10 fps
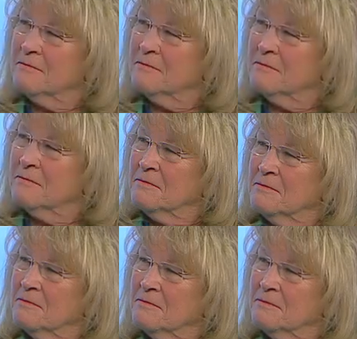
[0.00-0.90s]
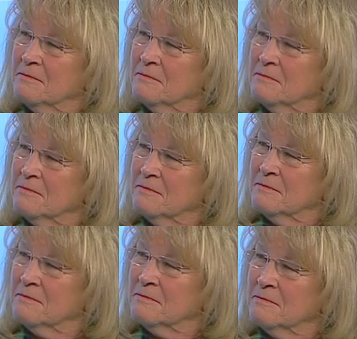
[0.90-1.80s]

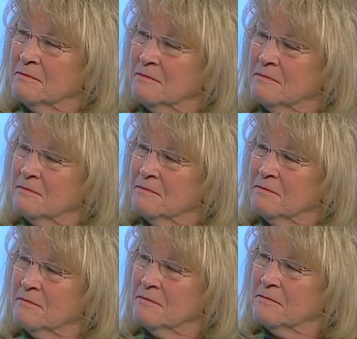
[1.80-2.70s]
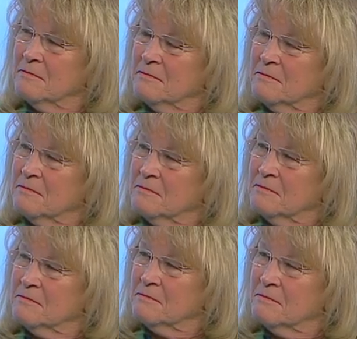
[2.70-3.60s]

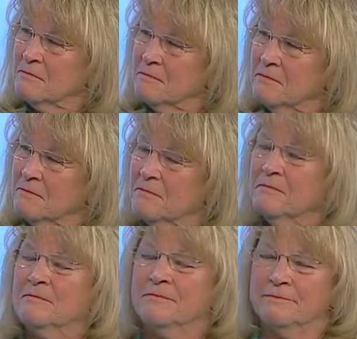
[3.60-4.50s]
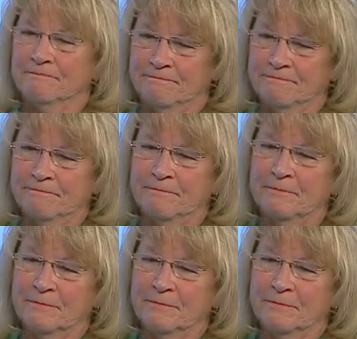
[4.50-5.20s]
[no speech]